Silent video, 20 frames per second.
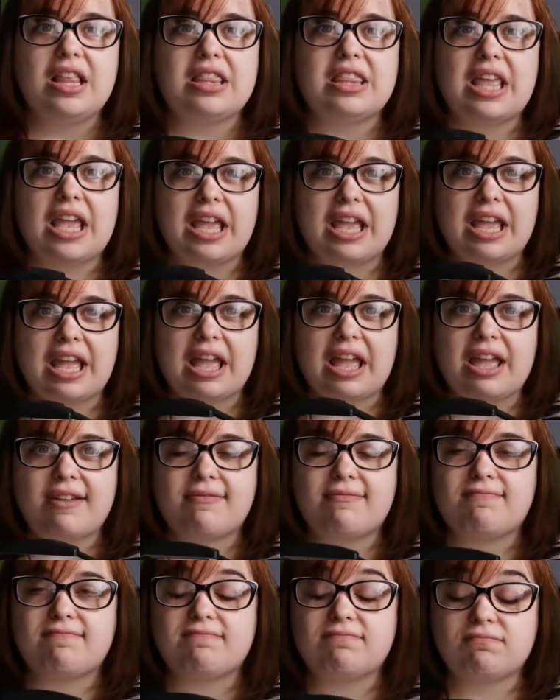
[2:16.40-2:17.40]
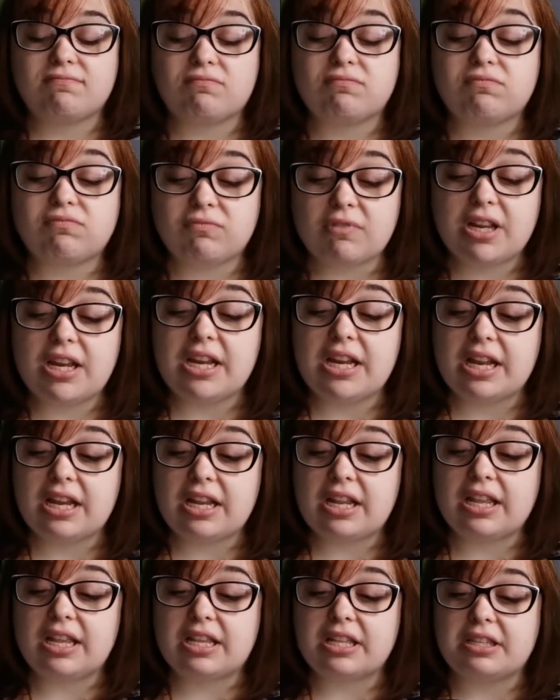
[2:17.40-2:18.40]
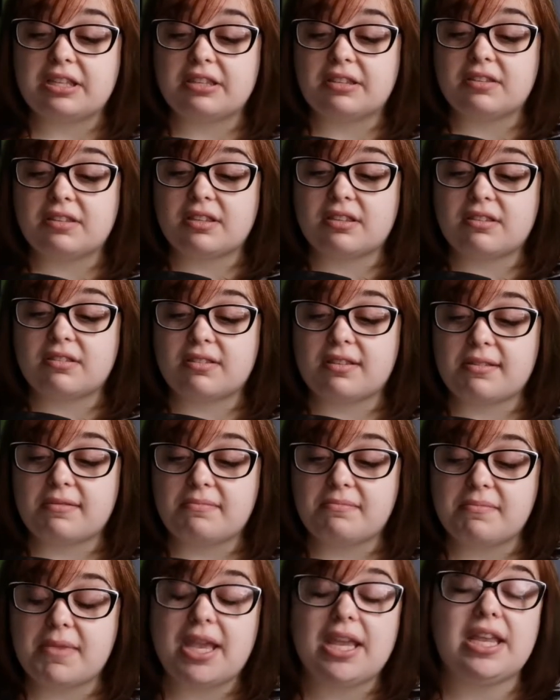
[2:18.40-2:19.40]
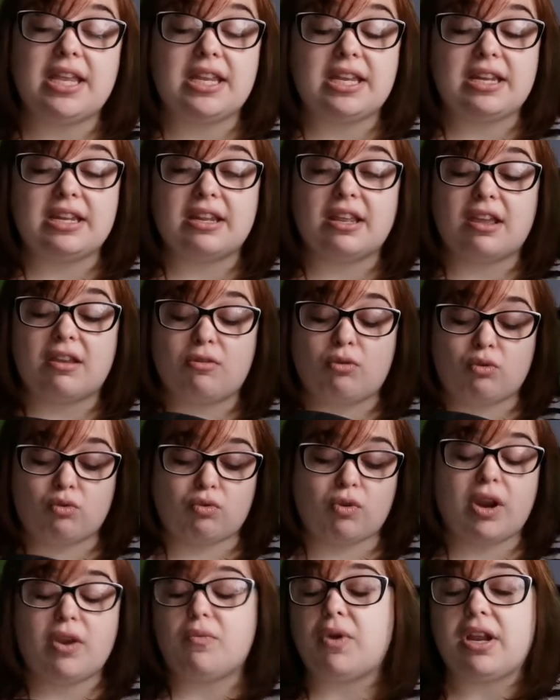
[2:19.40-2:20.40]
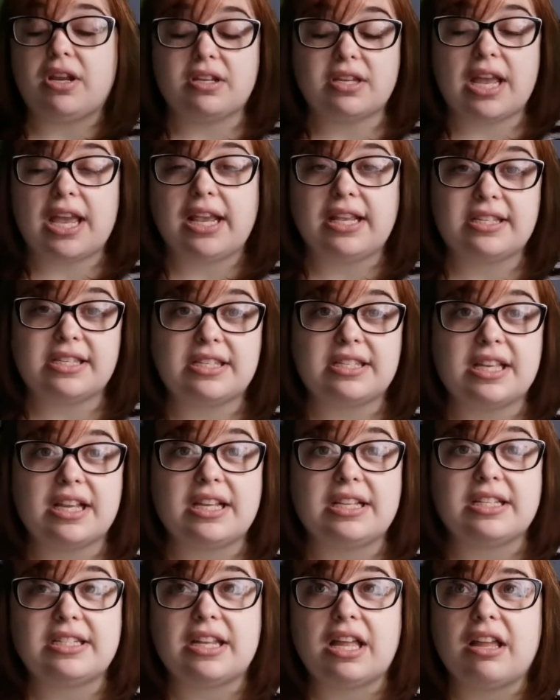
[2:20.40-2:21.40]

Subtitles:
They have really is made a great way to exercise.